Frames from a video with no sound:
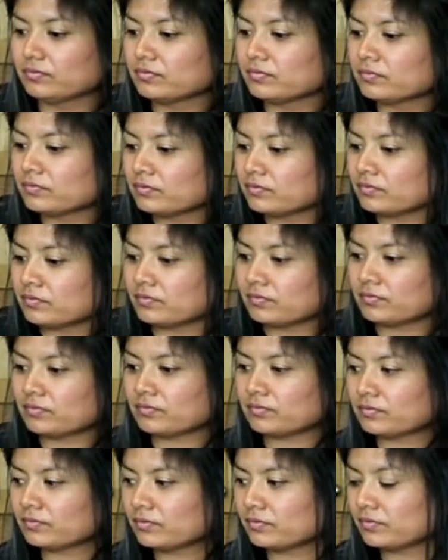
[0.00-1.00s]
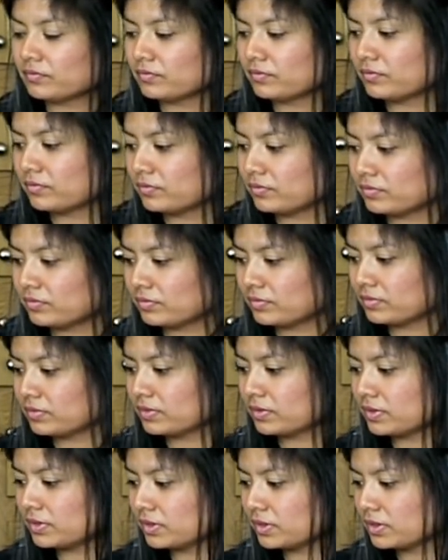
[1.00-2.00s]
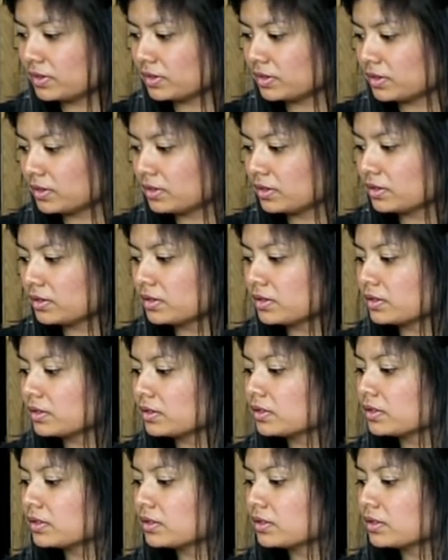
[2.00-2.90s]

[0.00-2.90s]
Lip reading: This person isn't speaking.